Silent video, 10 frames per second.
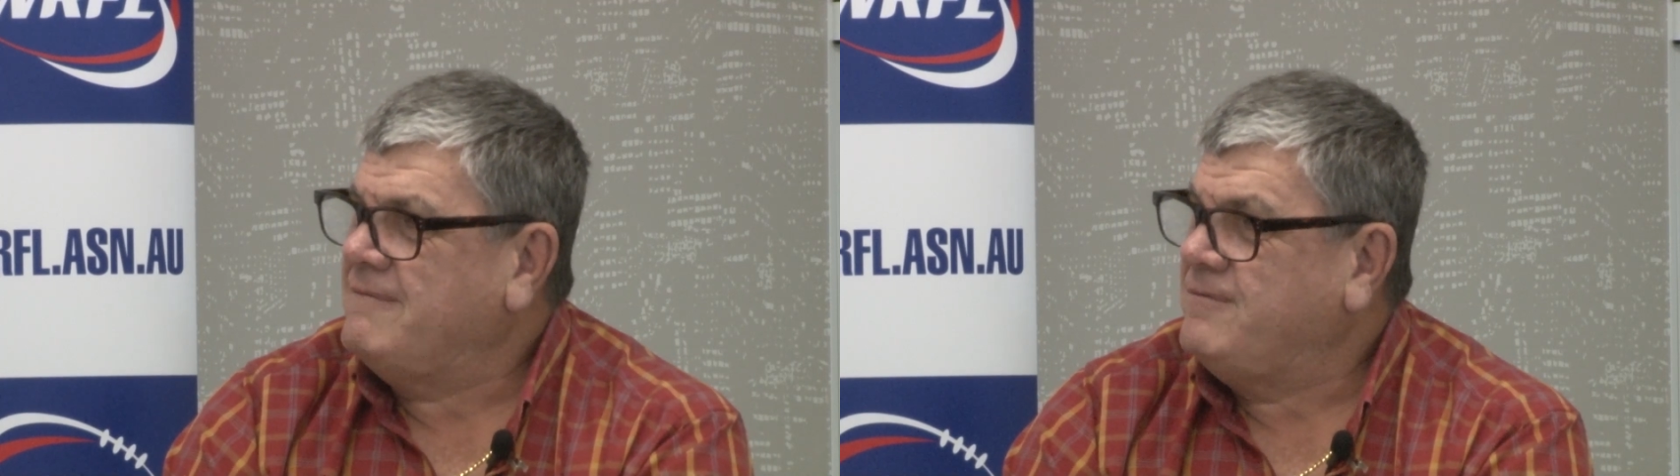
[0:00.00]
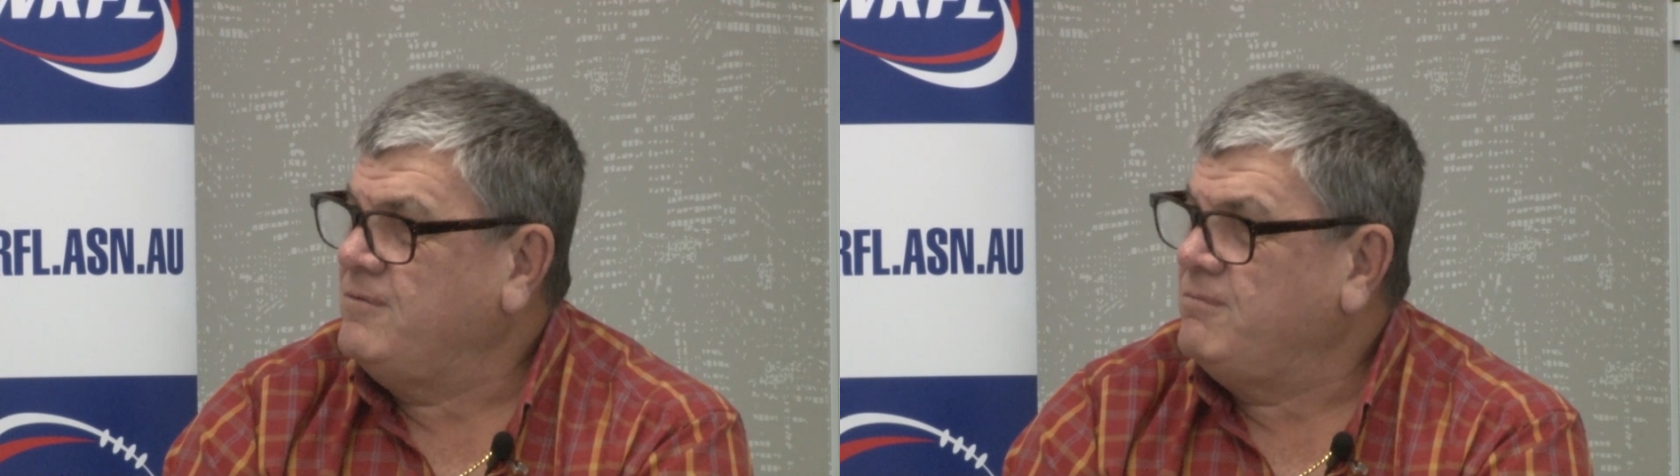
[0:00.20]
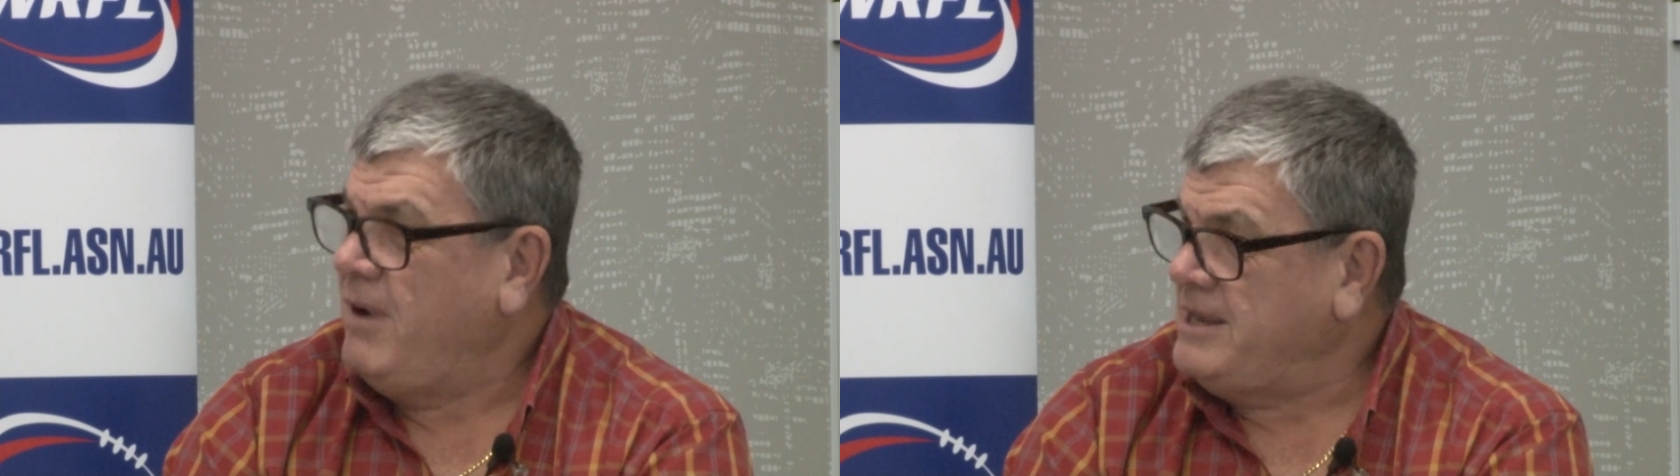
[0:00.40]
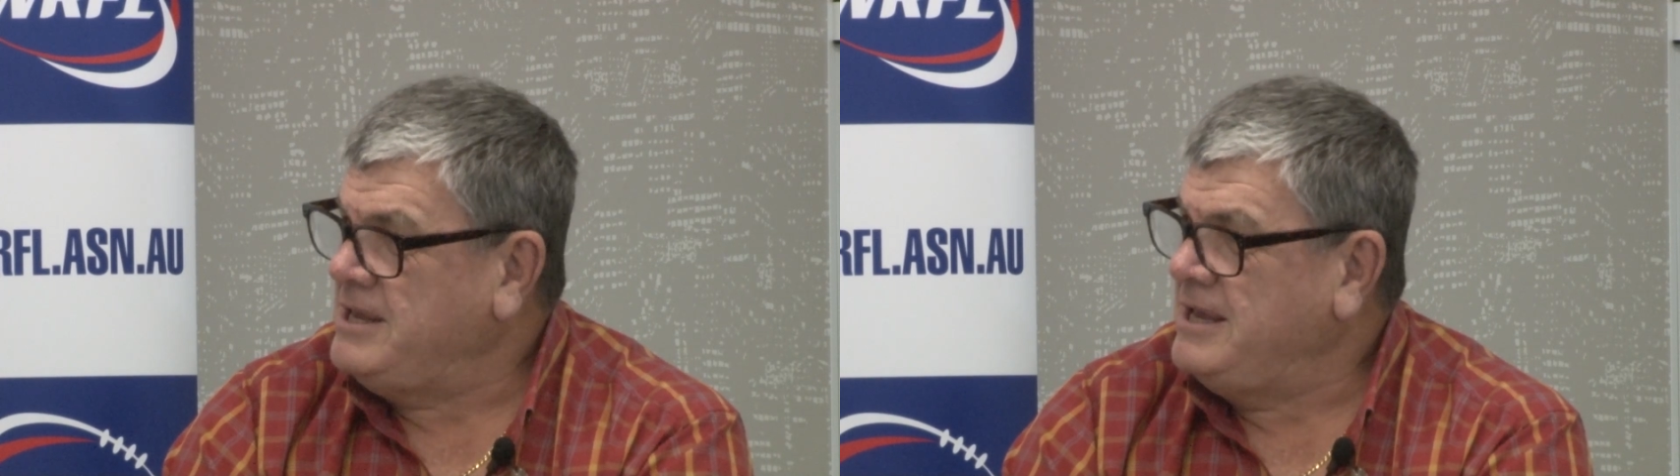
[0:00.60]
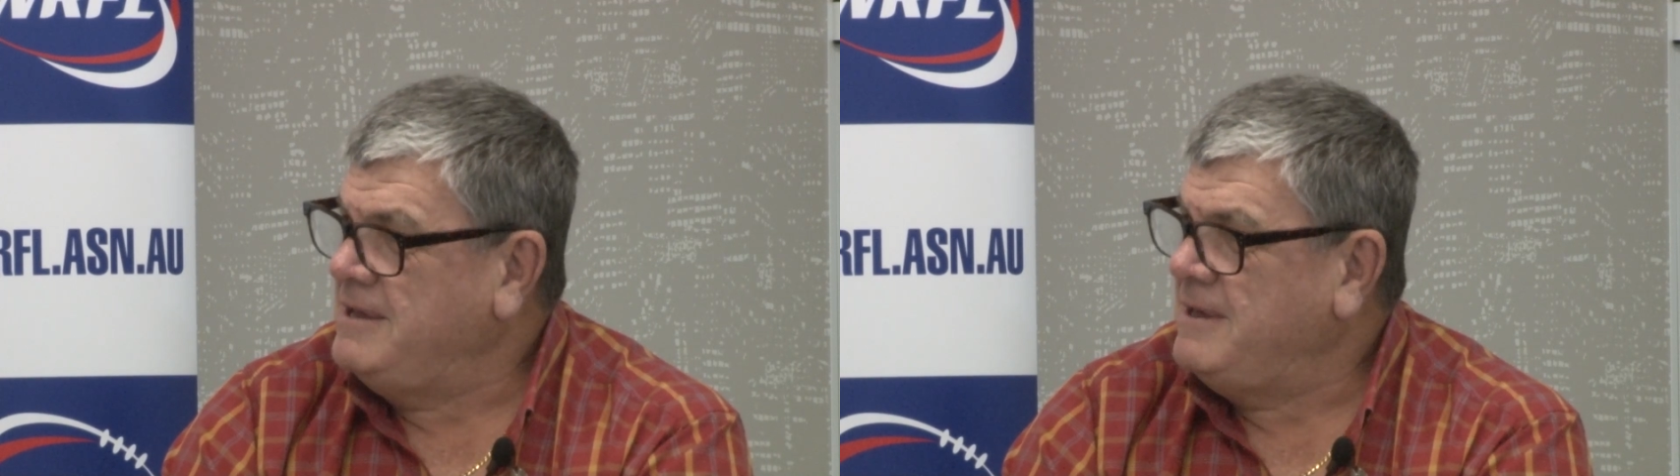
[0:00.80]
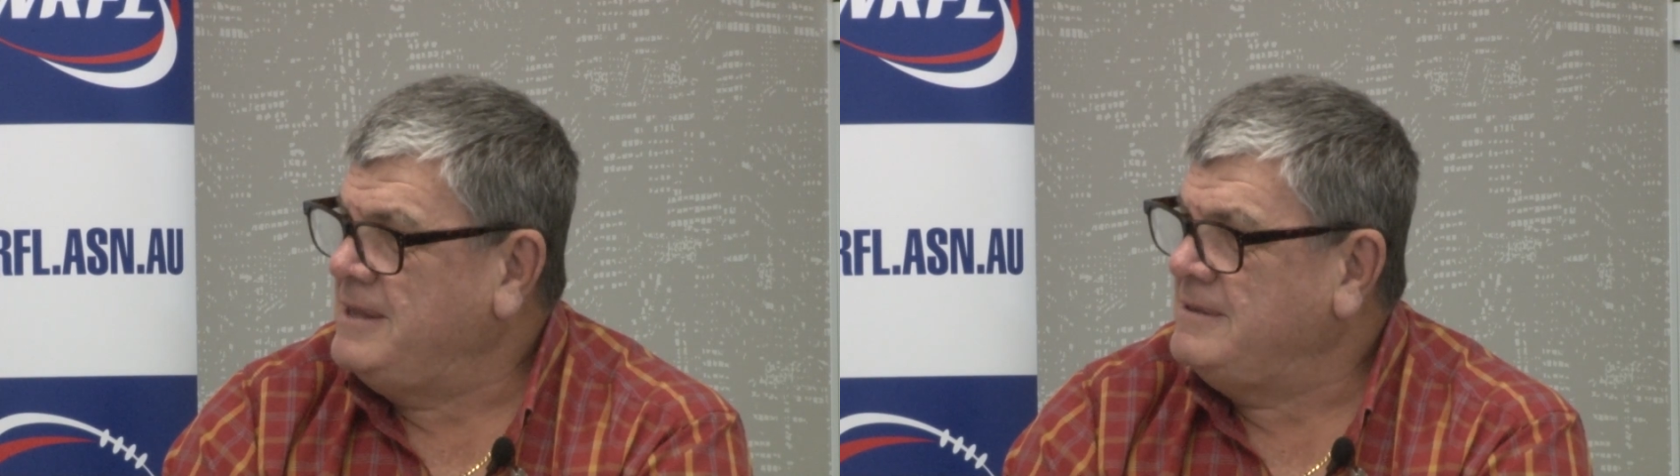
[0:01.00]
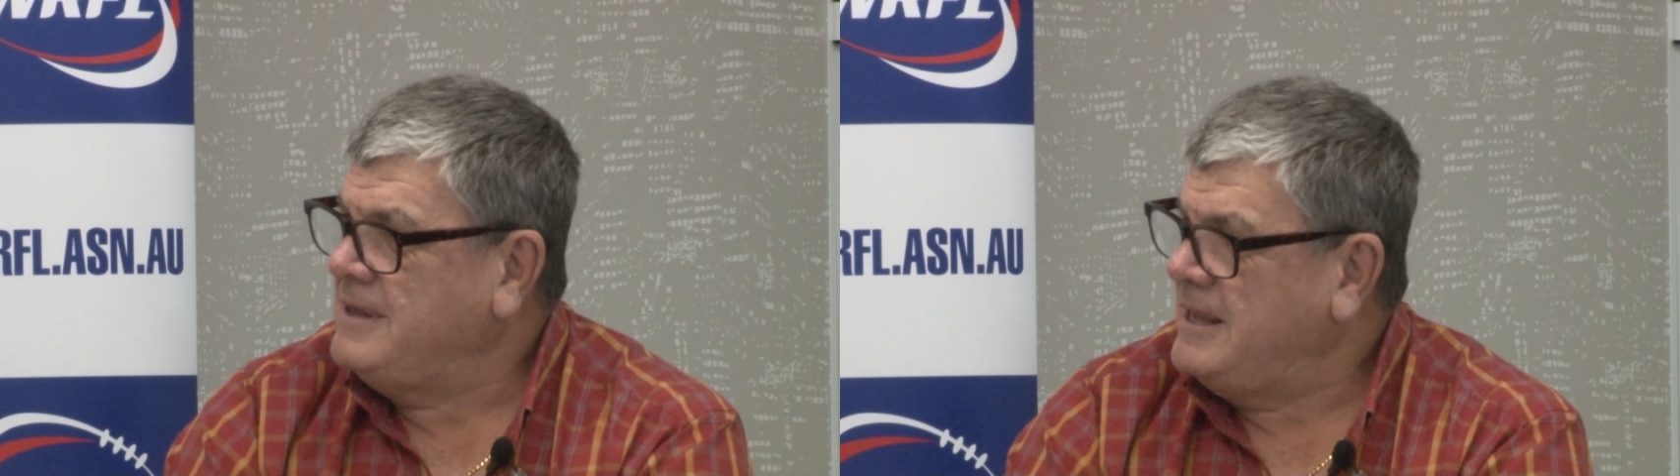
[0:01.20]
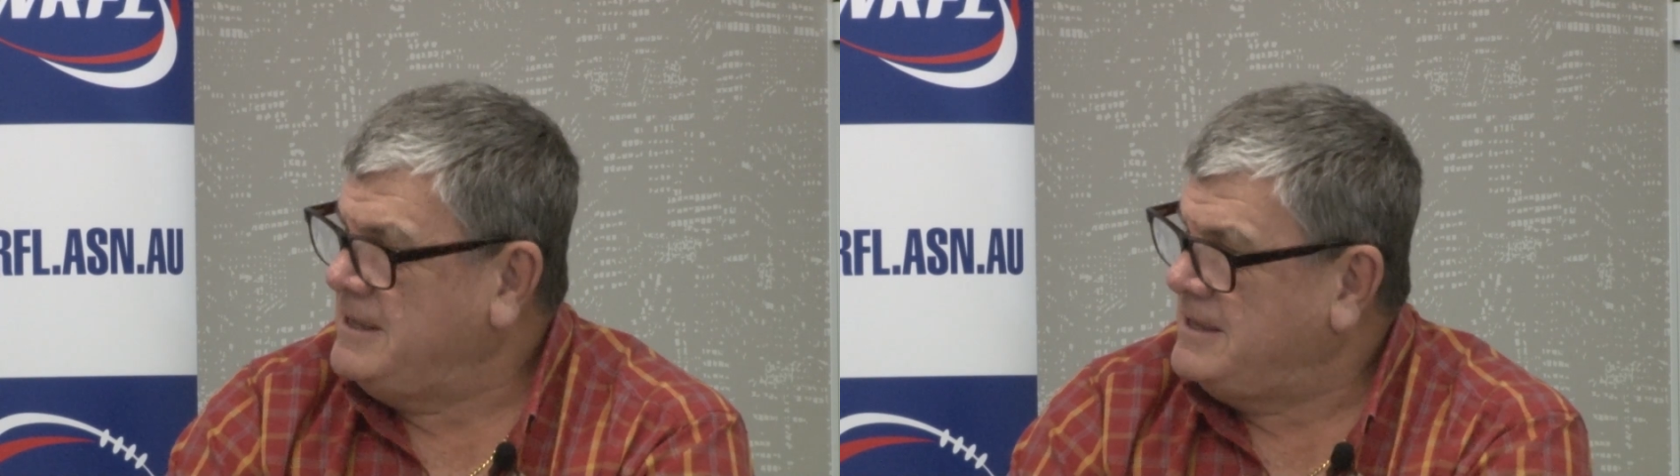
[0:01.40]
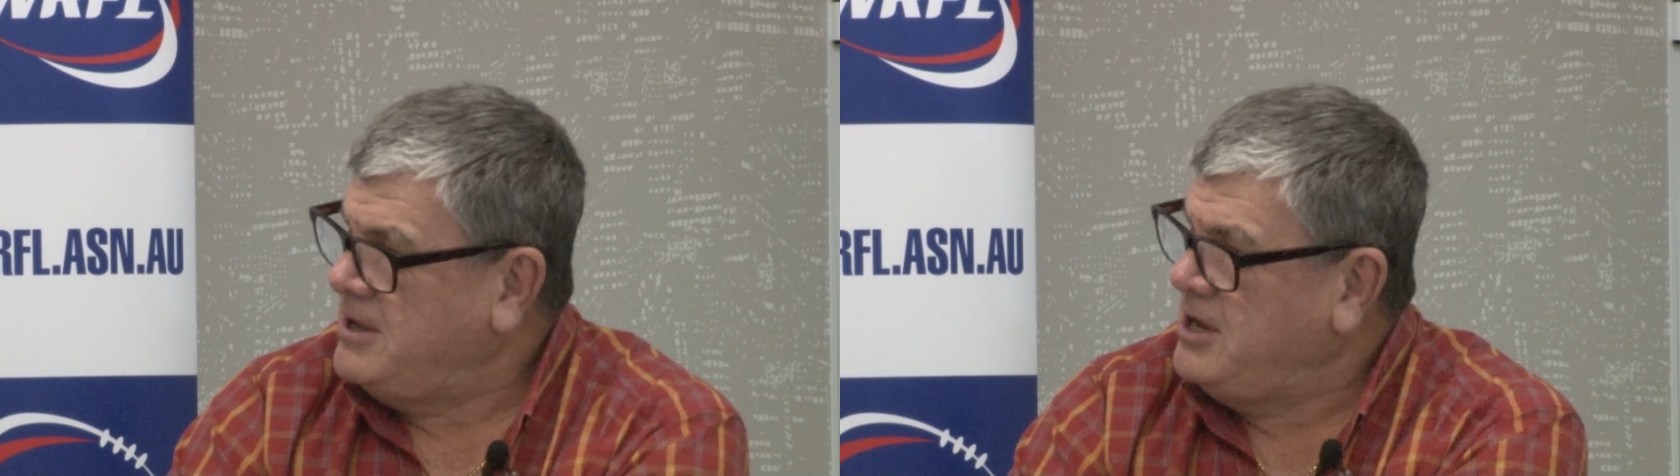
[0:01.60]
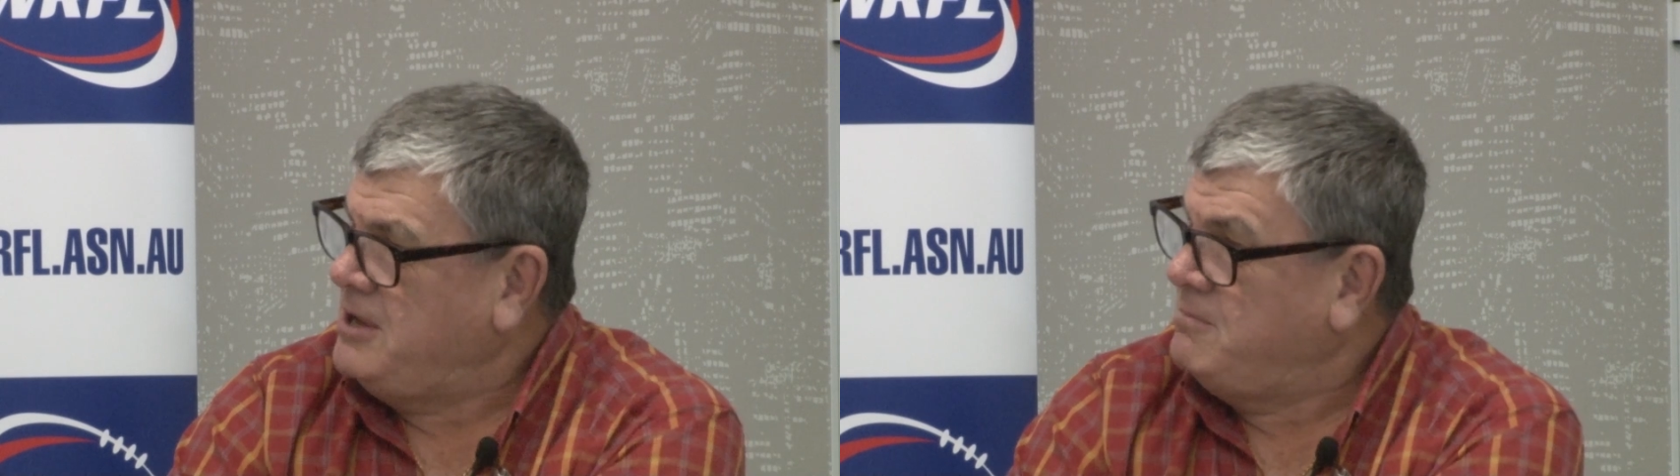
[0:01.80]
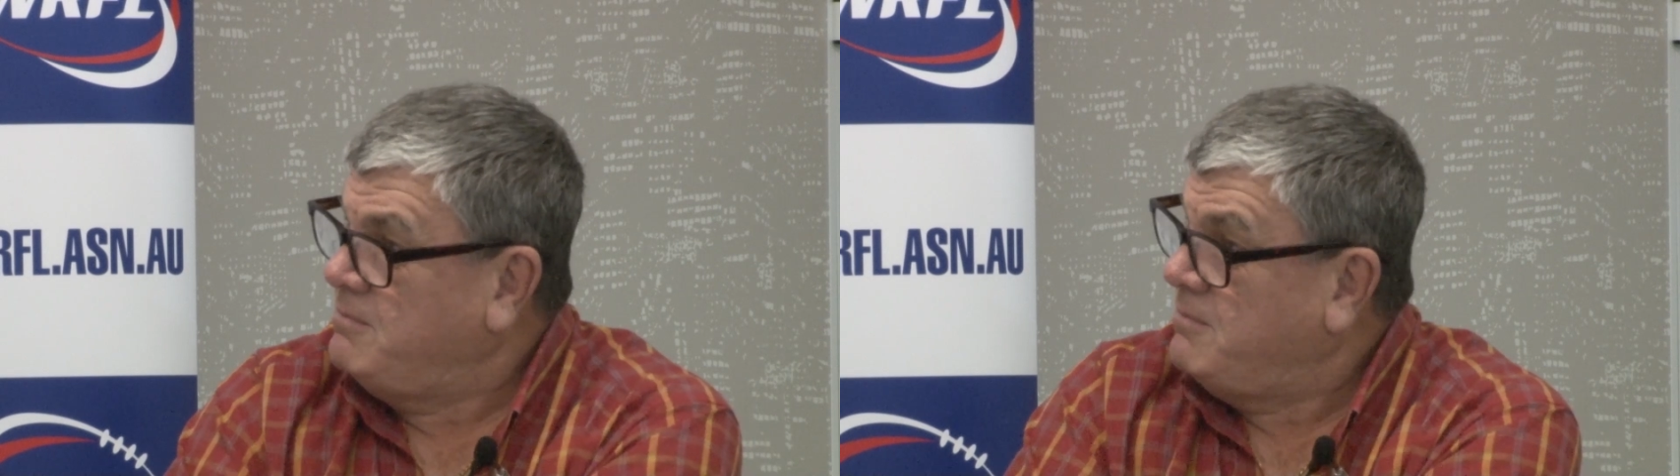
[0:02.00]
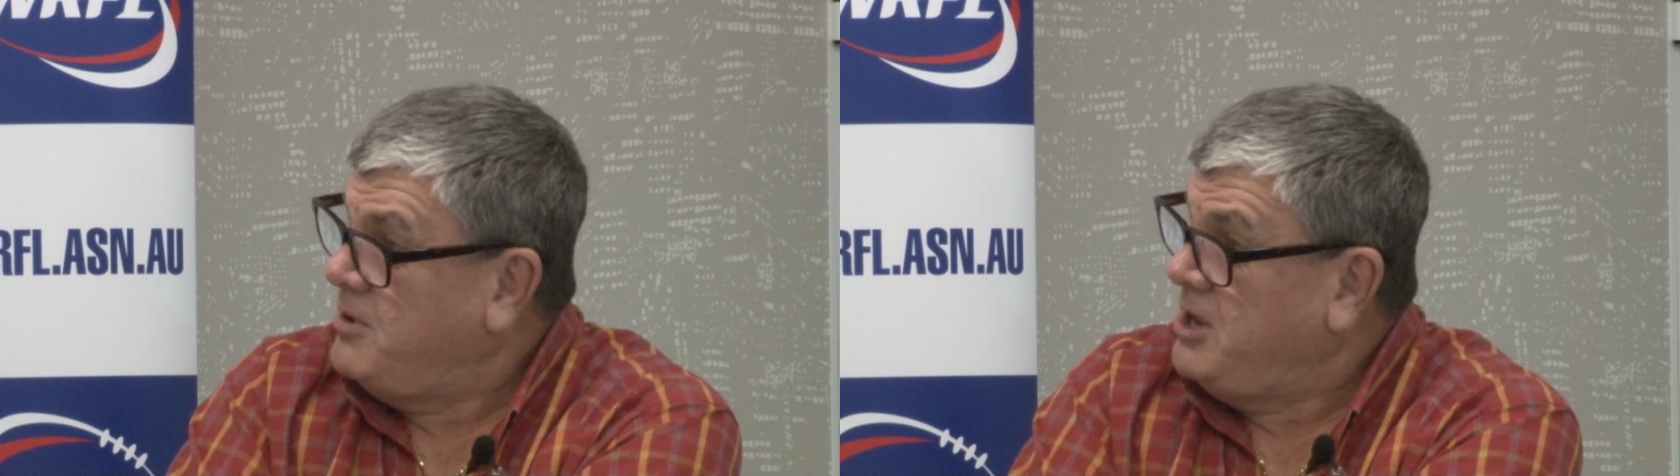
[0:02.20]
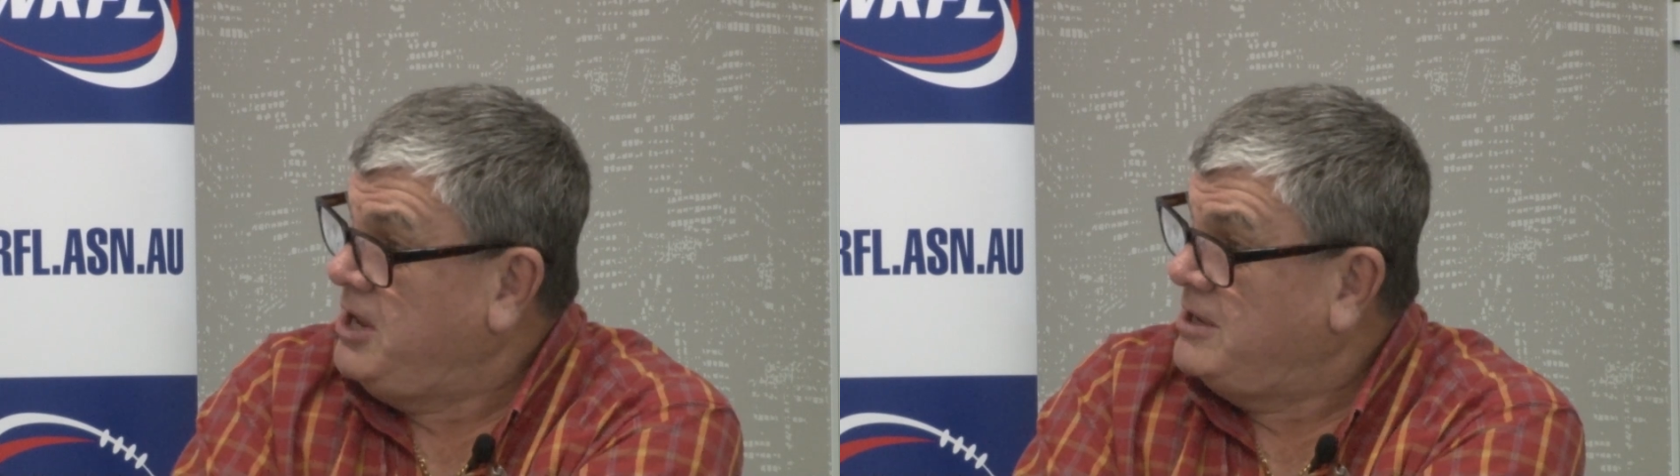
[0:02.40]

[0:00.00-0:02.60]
for 1 year, and Ian,